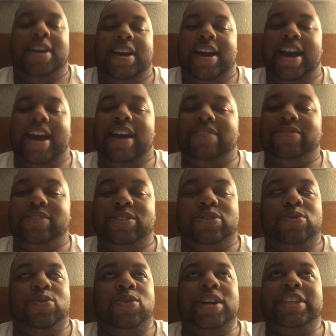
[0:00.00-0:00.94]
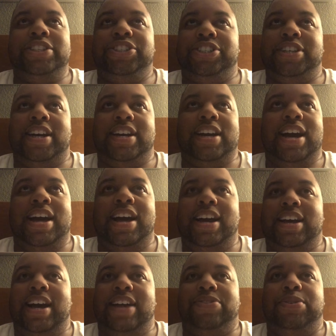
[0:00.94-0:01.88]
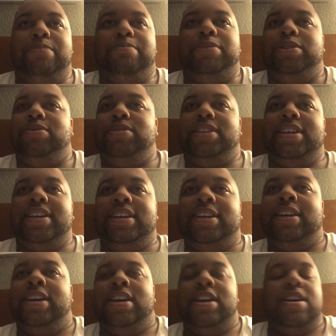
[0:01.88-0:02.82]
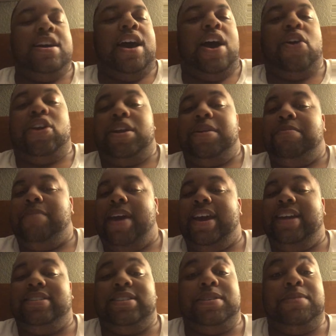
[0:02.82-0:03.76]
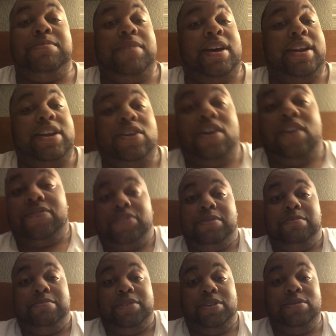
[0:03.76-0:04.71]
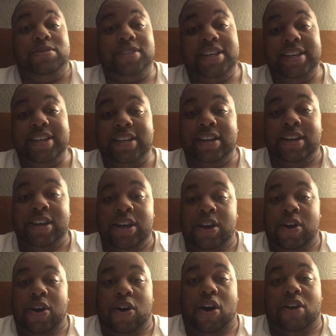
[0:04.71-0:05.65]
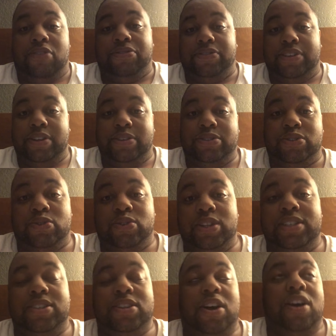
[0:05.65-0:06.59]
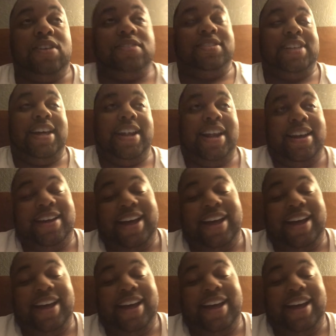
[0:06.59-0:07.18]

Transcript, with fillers: I have the Twitch, I got I got the music. I already made some money off the music, off of those three songs that I,